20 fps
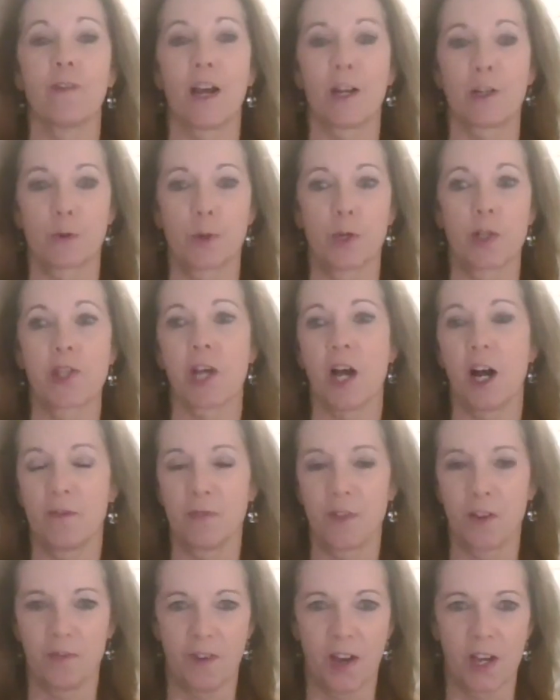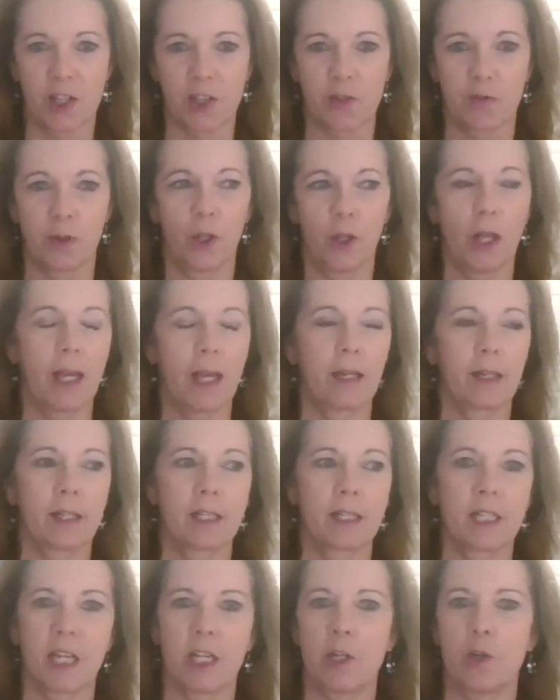veterans of the festival and
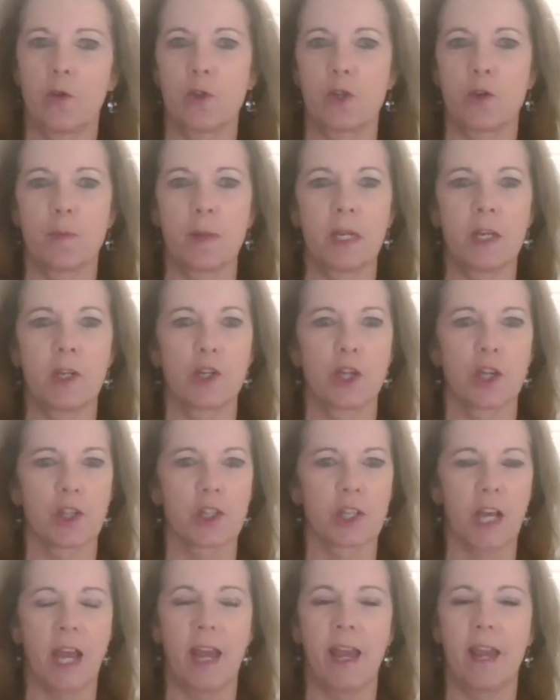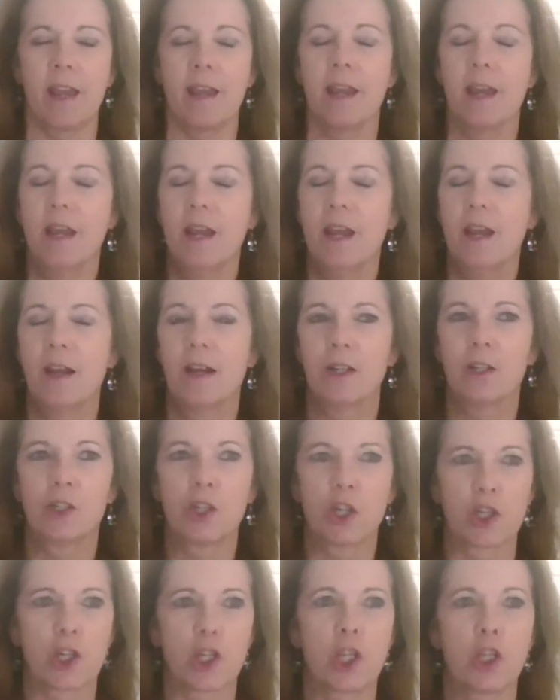continues to be just a
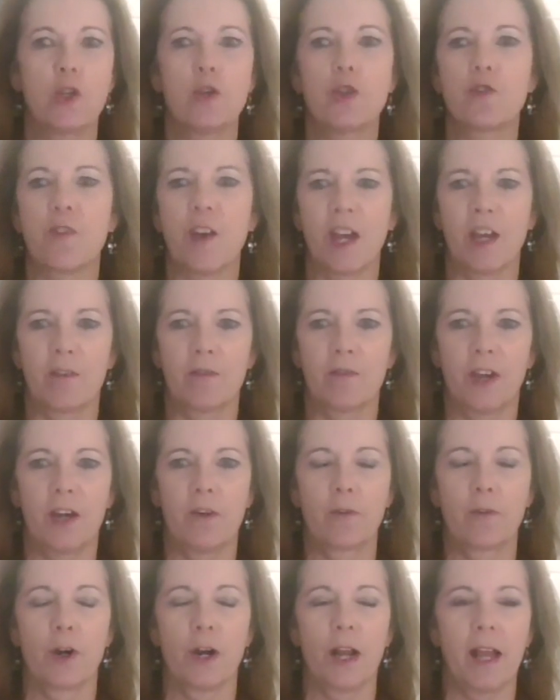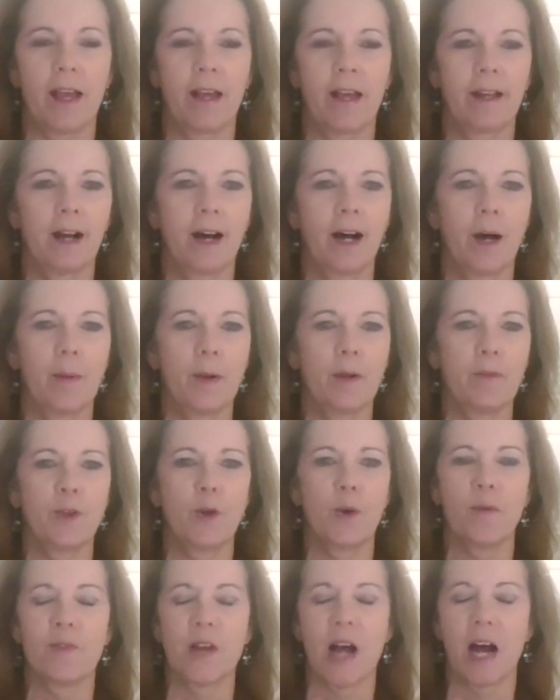just huge fan favorite. And um, if
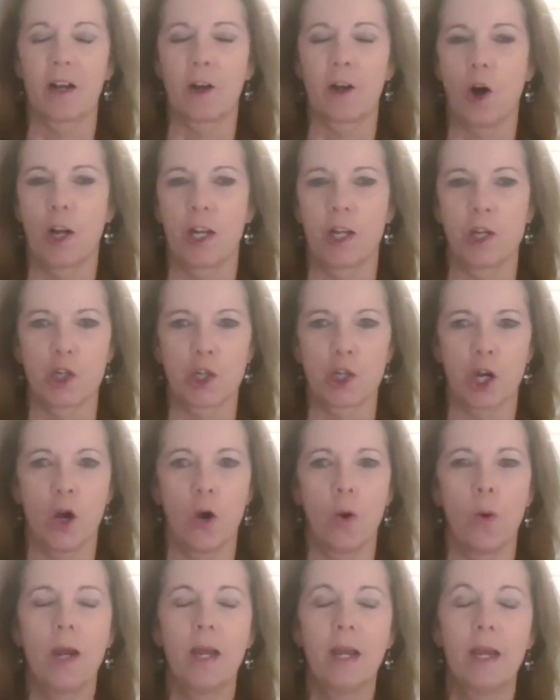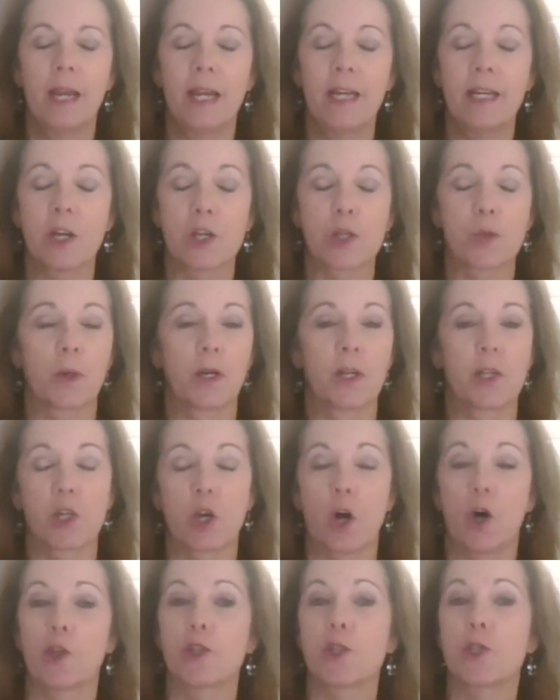you have not caught his show, he does what is
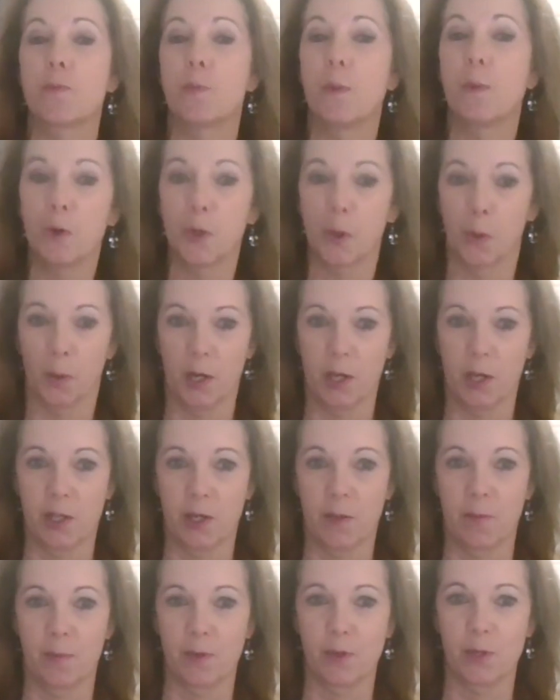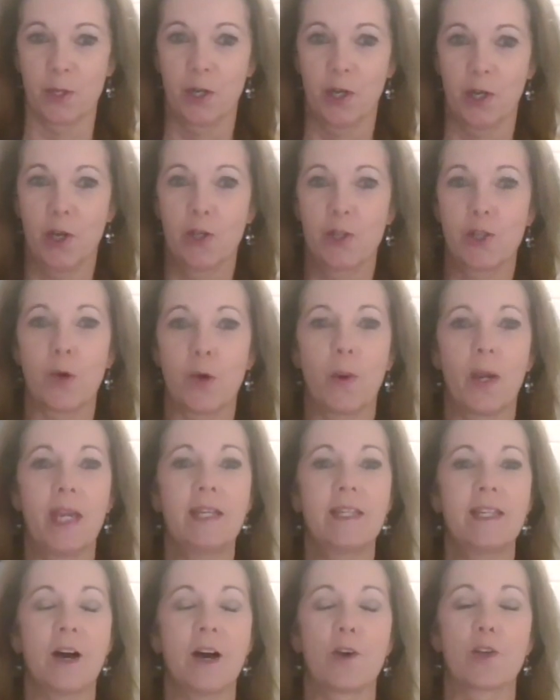called spoonerisms so
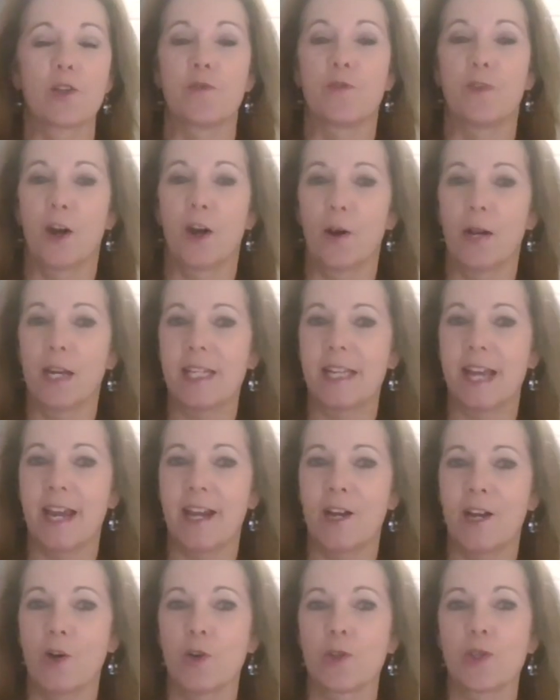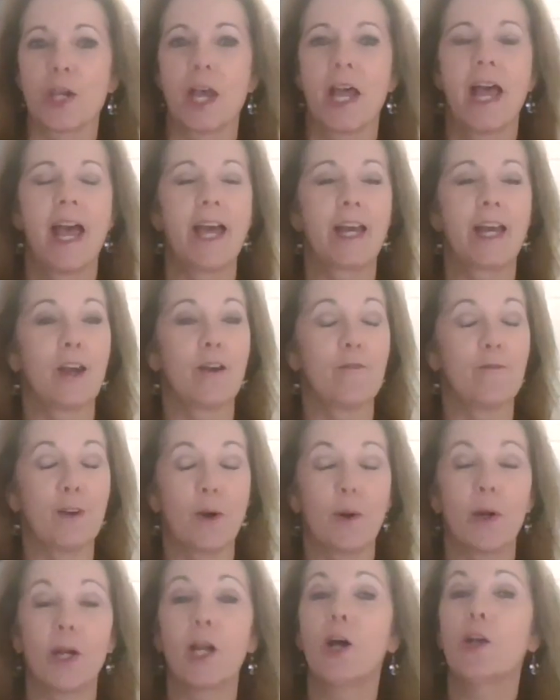he tells fairy tales in a
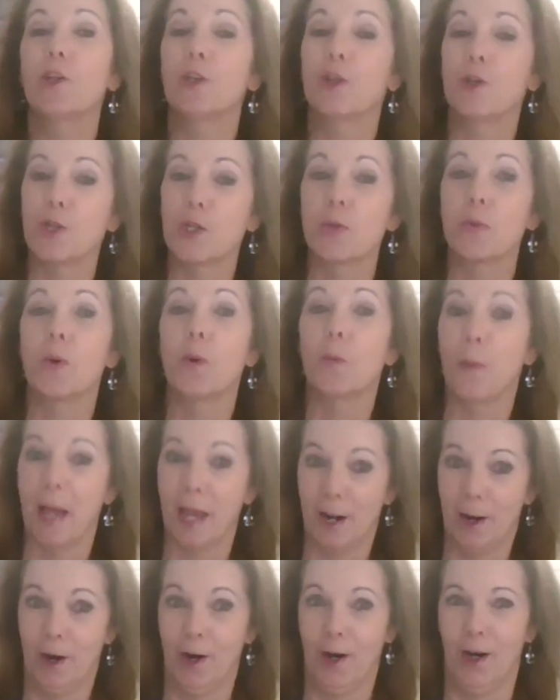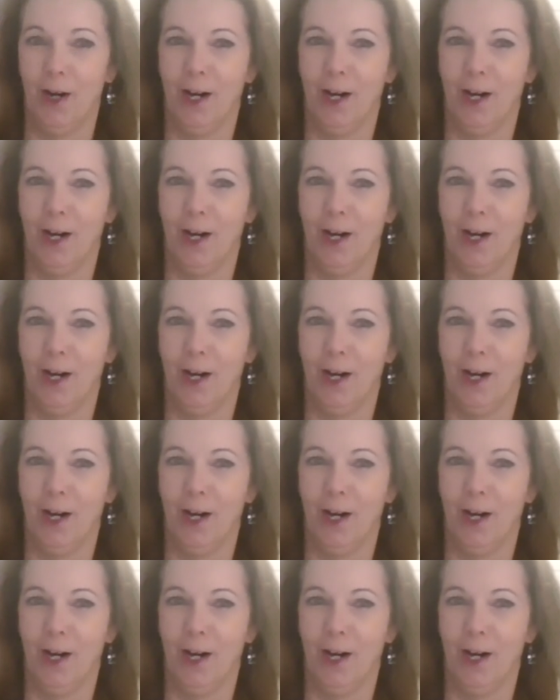very unusual manner.